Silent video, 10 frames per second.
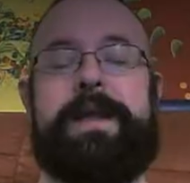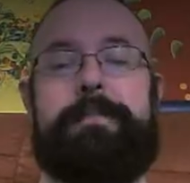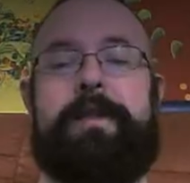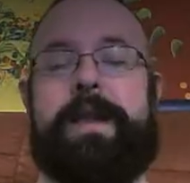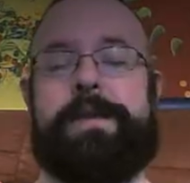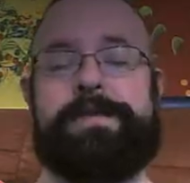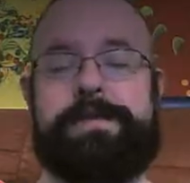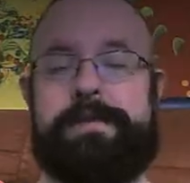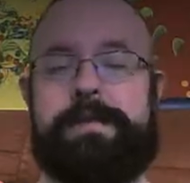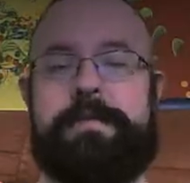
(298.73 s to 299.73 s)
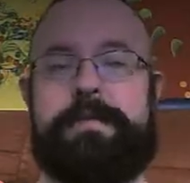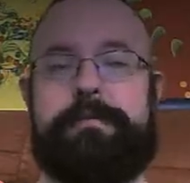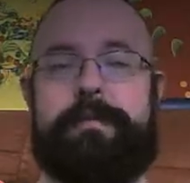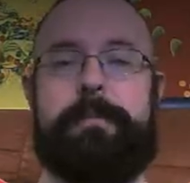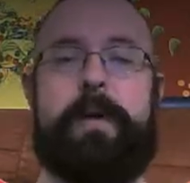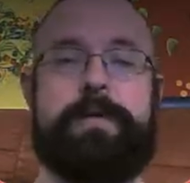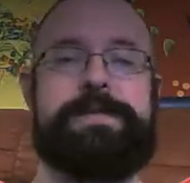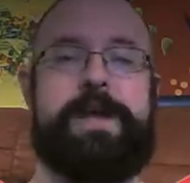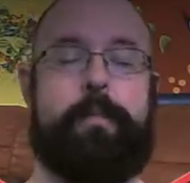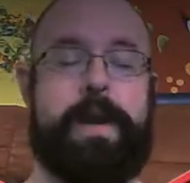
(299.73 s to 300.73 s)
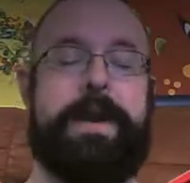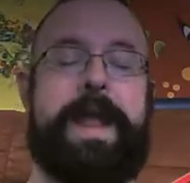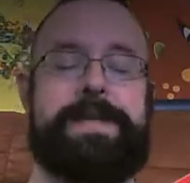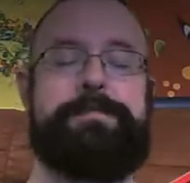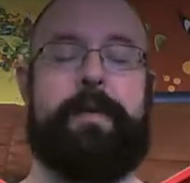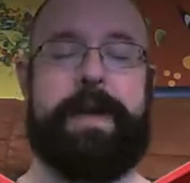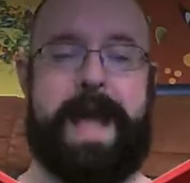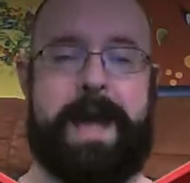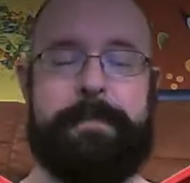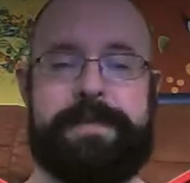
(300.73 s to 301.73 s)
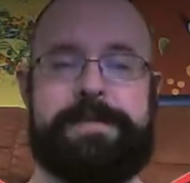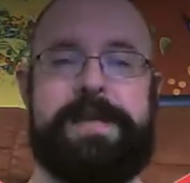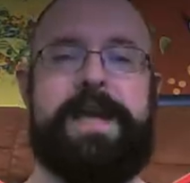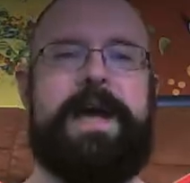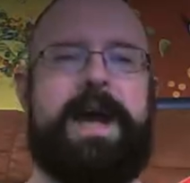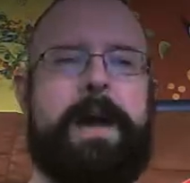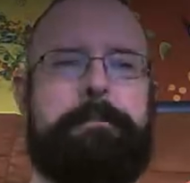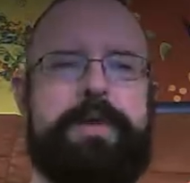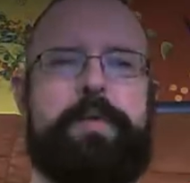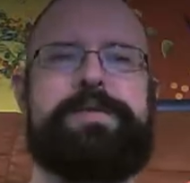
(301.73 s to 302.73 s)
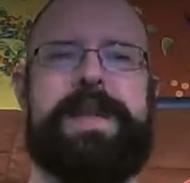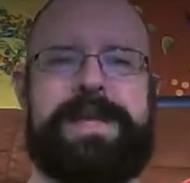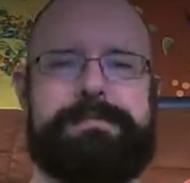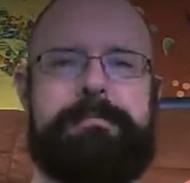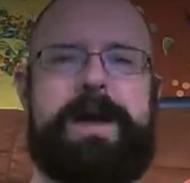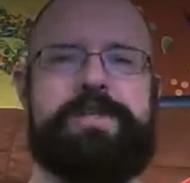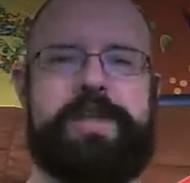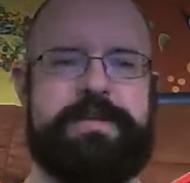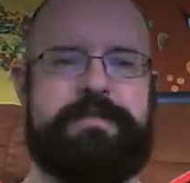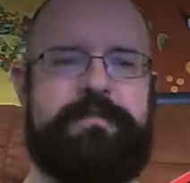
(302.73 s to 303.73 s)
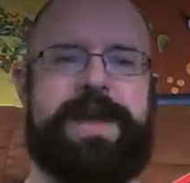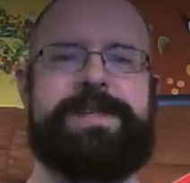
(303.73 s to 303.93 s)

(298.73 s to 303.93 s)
place promotes that when an exploit happens, abuse it as much and as fast